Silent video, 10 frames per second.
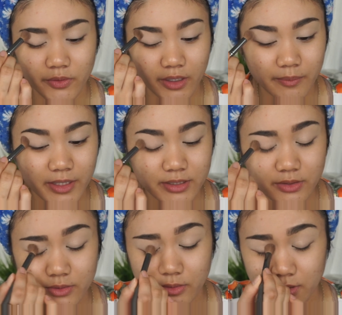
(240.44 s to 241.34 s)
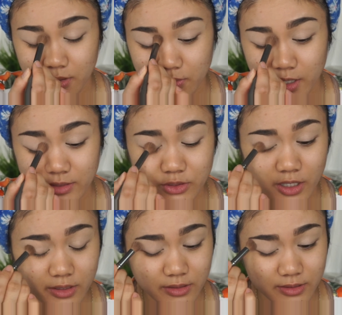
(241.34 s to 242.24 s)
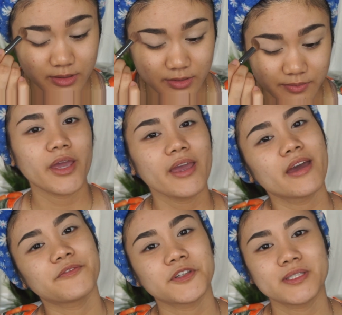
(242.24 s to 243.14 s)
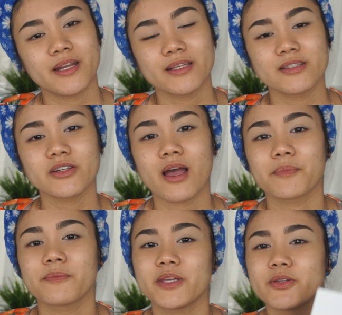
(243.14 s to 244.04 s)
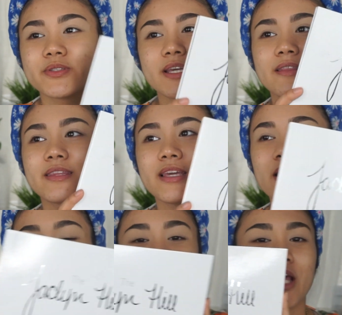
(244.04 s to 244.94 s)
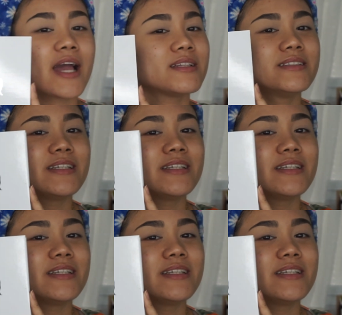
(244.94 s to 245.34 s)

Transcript: recommend it that you guys try this. Okay, and for today's look, I'm going to be using the Jaclyn